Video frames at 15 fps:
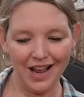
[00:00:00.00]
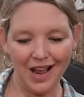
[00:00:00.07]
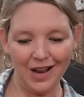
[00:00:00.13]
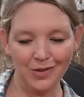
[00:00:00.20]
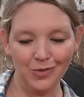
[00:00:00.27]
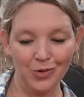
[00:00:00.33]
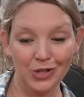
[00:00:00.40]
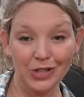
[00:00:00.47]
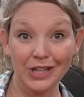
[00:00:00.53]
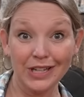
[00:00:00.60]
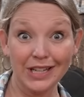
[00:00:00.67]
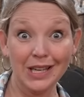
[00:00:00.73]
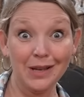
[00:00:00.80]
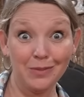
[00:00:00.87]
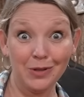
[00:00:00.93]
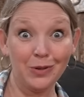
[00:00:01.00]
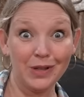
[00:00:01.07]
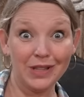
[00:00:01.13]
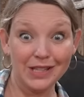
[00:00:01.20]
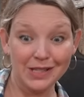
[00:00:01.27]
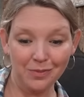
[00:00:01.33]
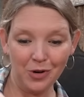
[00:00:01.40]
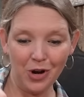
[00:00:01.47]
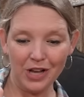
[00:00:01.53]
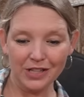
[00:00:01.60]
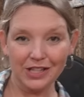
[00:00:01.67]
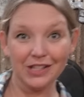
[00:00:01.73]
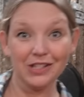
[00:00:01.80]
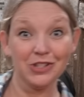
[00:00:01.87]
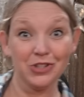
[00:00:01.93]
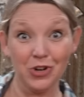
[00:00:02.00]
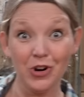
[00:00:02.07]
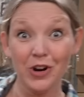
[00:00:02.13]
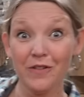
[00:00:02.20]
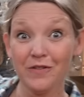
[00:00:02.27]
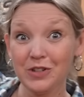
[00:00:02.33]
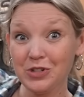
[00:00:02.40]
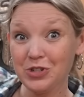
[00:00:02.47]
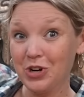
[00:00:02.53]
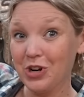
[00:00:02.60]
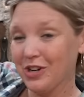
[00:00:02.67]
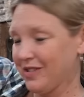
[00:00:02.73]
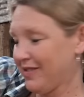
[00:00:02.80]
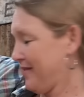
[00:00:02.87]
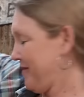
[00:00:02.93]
and we're gonna keep doing this process jar after jar.